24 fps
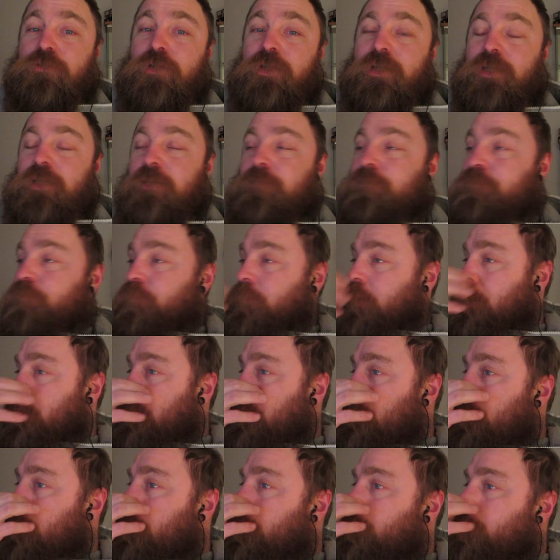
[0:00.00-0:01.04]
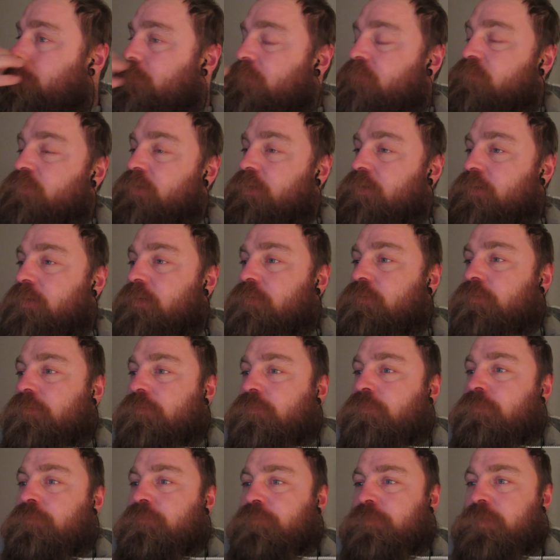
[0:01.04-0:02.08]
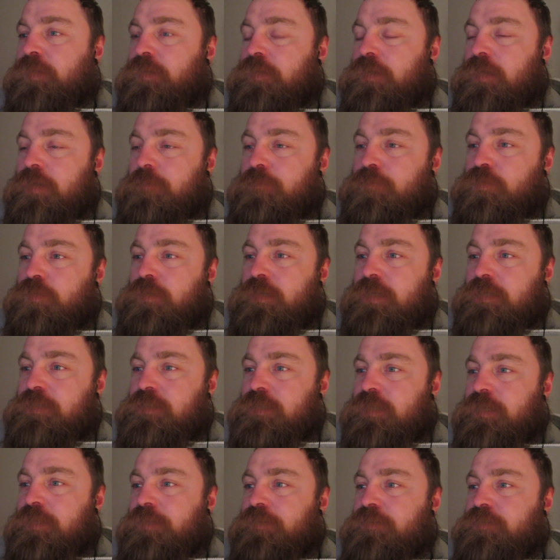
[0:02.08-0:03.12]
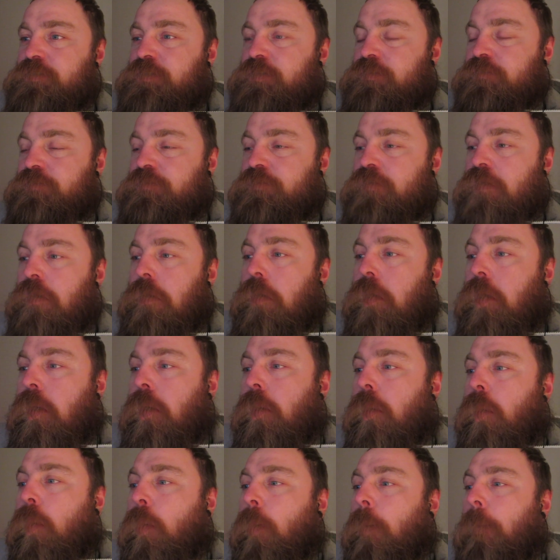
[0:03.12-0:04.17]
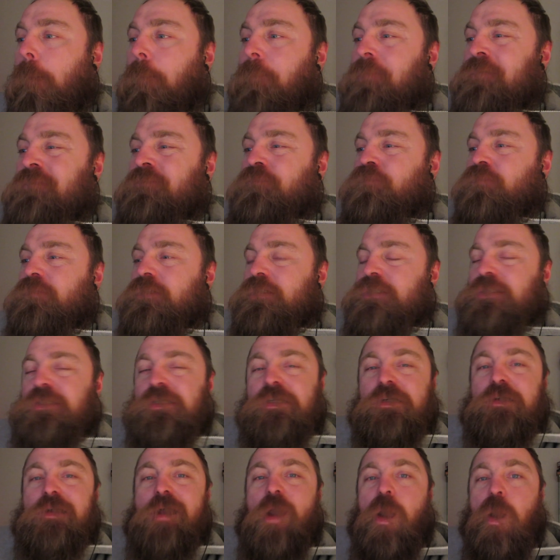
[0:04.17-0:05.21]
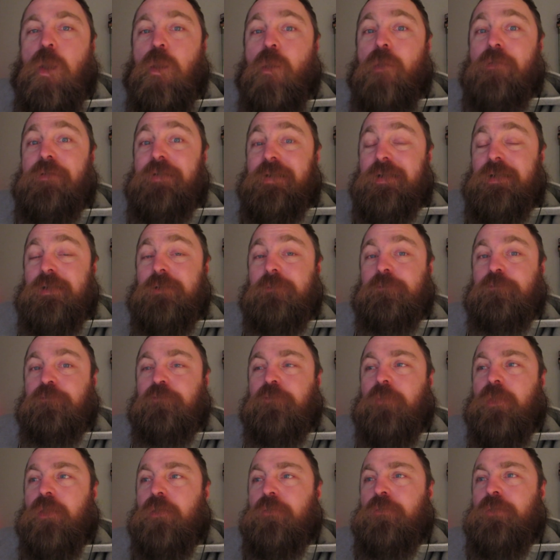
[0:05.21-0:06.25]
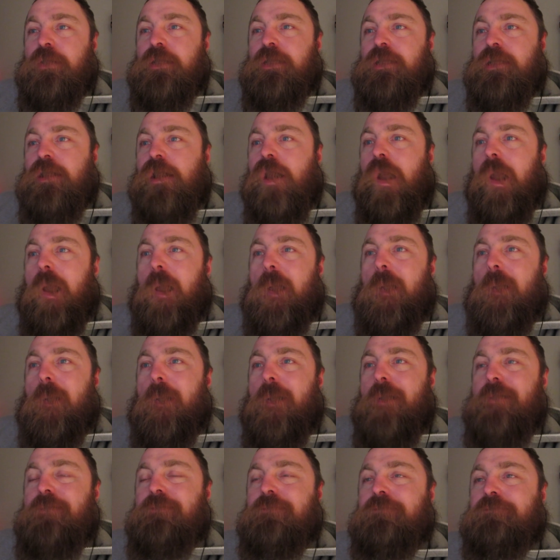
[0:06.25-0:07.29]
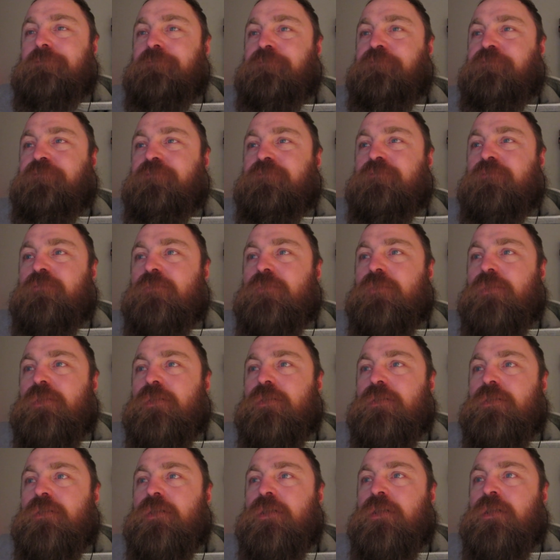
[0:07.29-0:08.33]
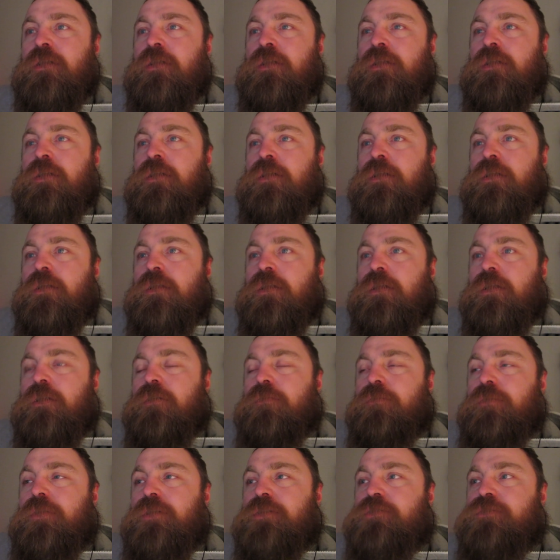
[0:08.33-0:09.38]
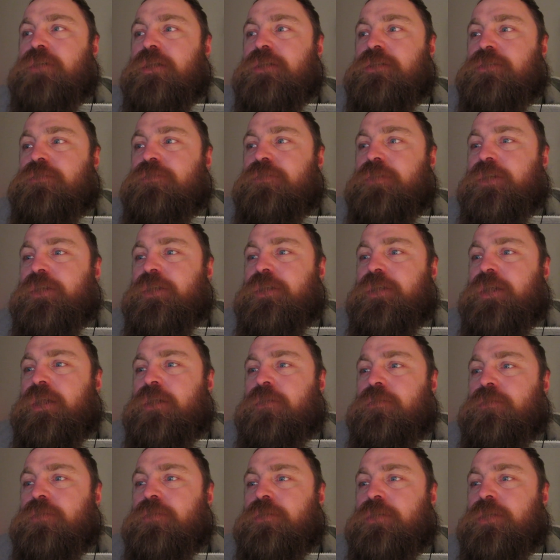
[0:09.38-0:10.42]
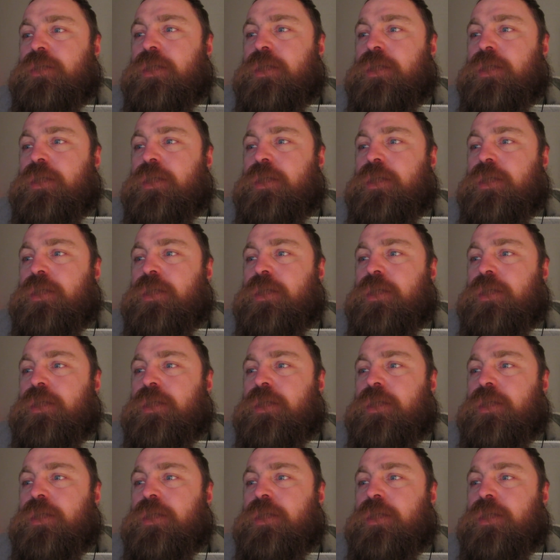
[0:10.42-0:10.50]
running and figuring out how to put that together and stuff. So, yeah, really trying to figure out